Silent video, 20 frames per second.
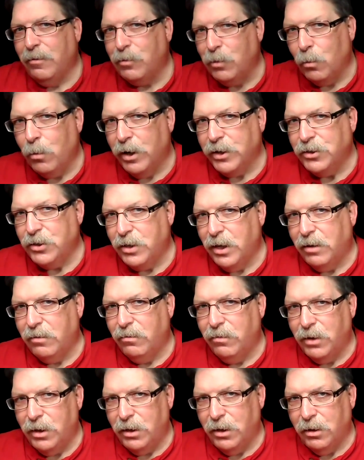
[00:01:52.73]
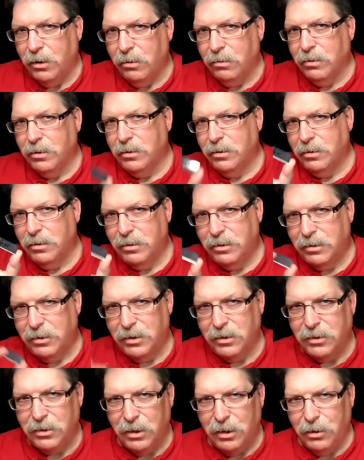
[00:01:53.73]
You'll have to watch that video
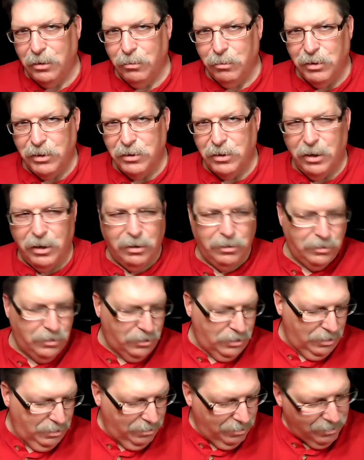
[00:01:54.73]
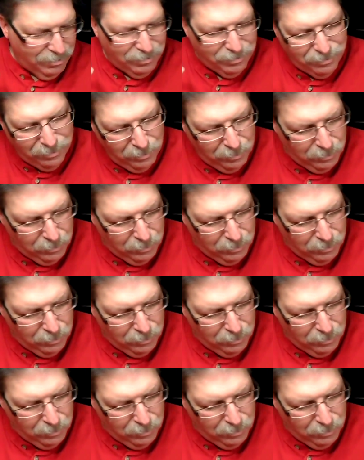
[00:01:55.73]
to see the results.